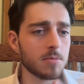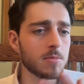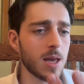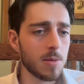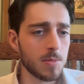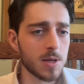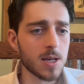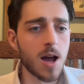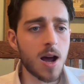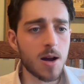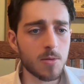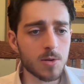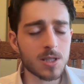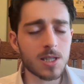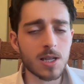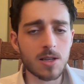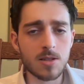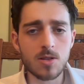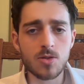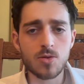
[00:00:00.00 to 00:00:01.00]
maybe not with
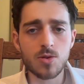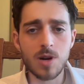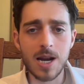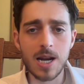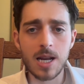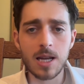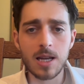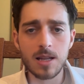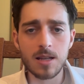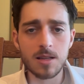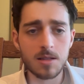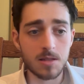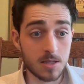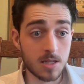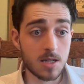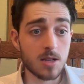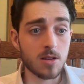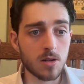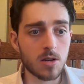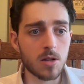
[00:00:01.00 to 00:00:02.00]
sales and trading, and
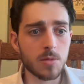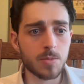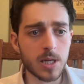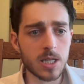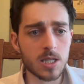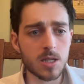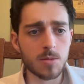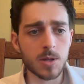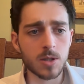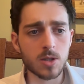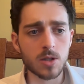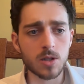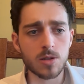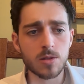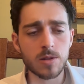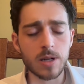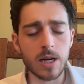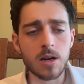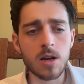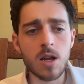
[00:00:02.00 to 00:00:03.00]
still a good place to build your
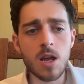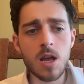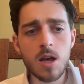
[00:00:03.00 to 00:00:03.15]
career.